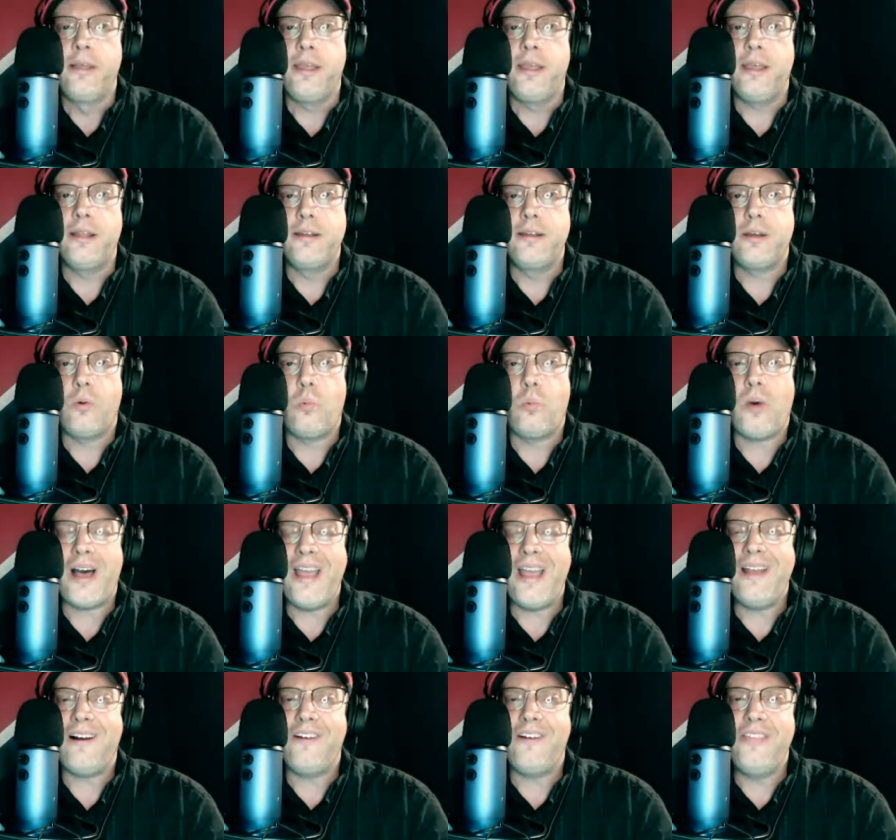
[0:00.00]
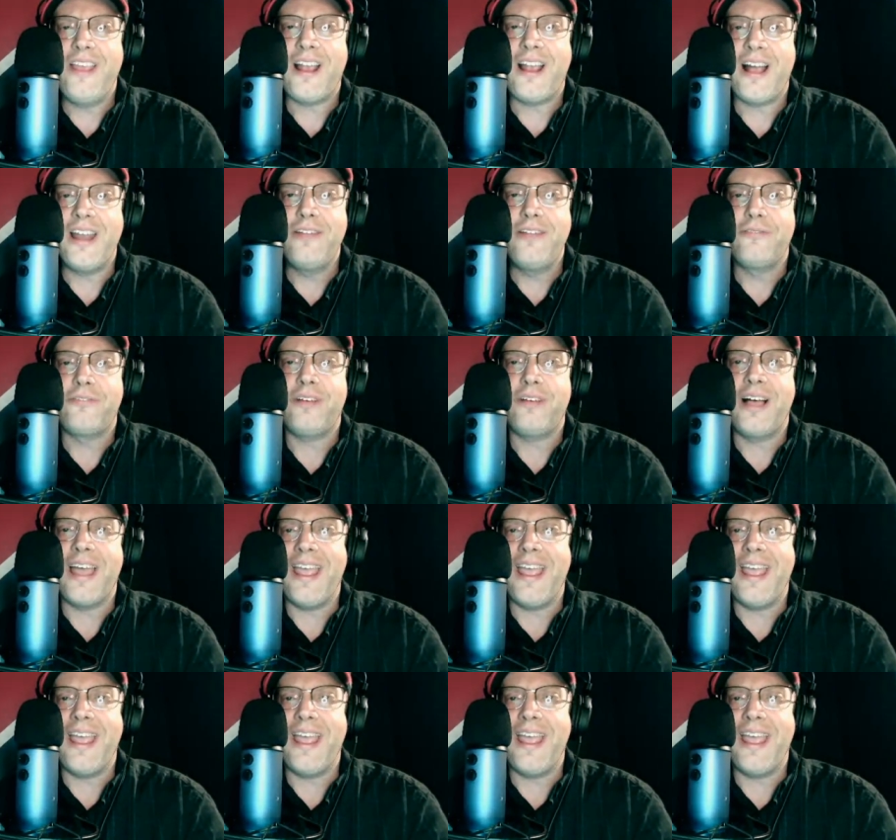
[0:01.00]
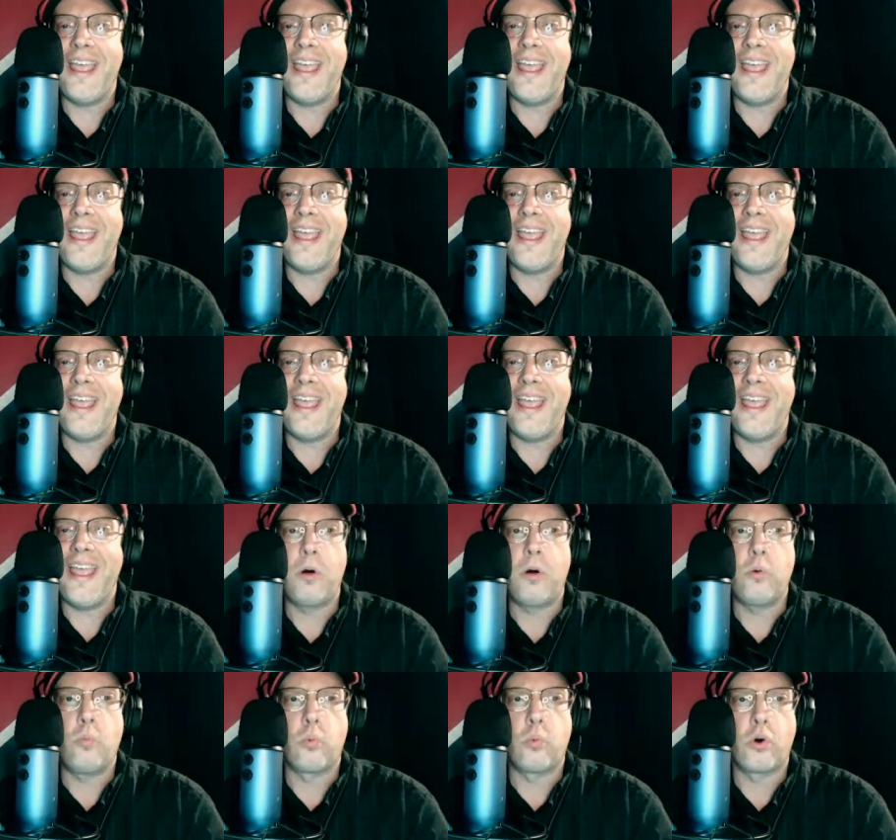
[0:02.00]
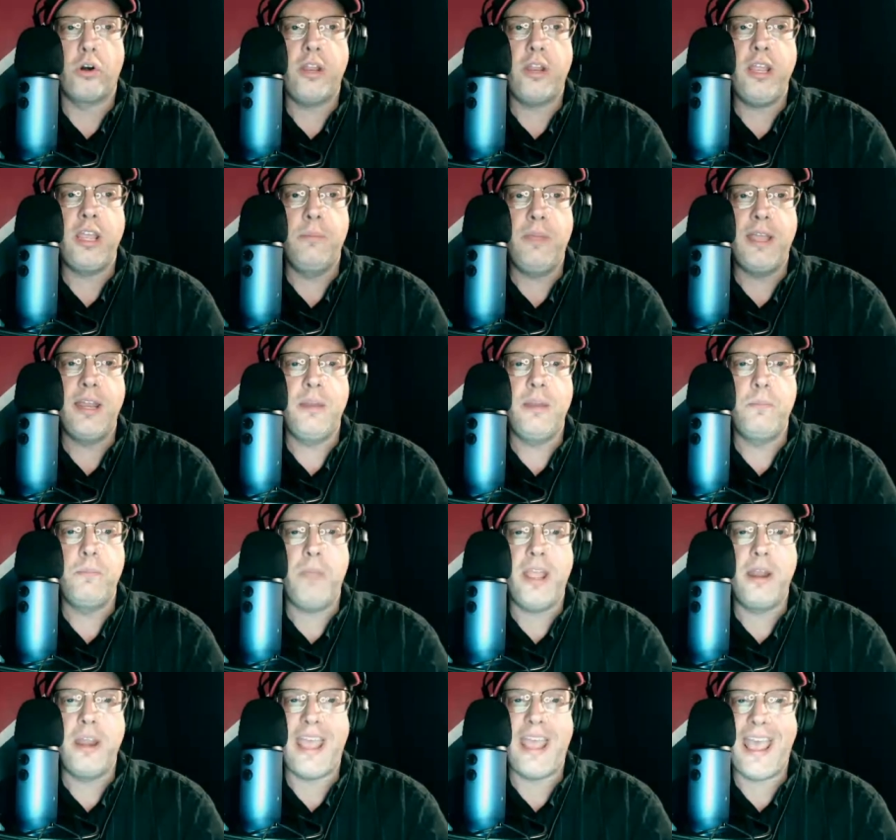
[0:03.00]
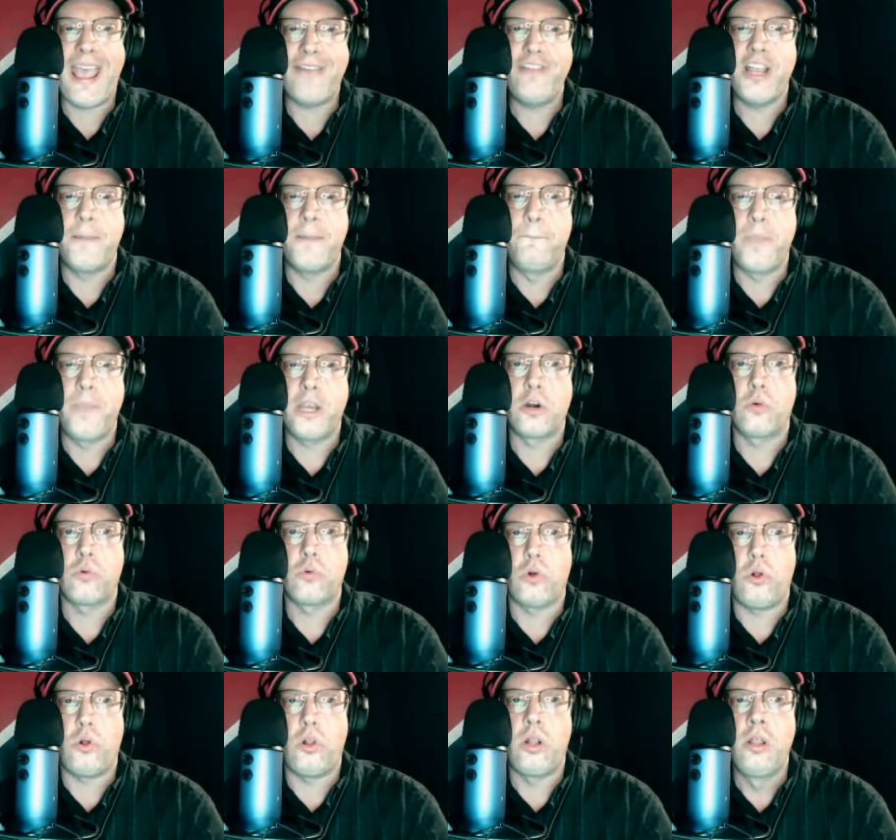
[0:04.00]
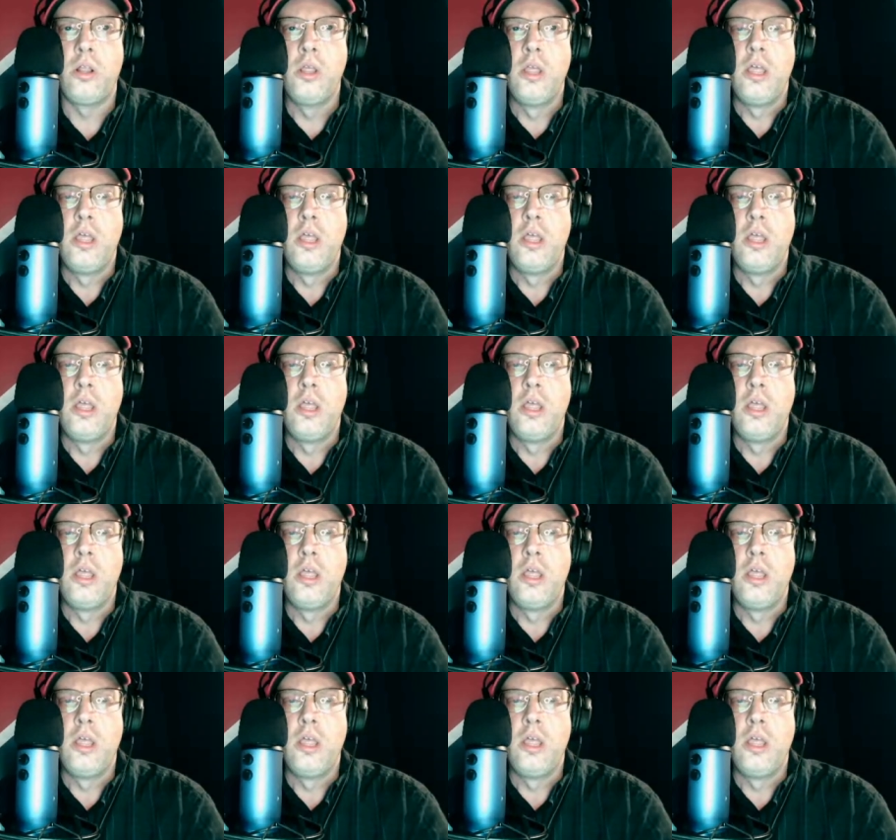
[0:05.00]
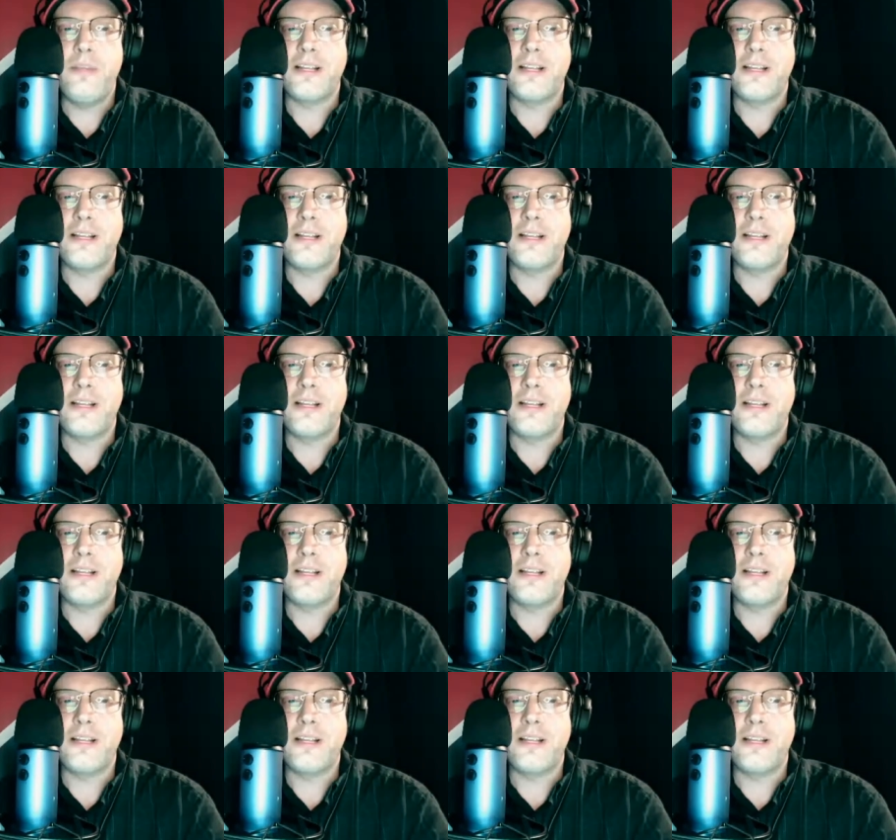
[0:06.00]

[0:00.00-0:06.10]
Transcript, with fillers: and why are they kind of hesitant about working him in and having a bigger role with the team.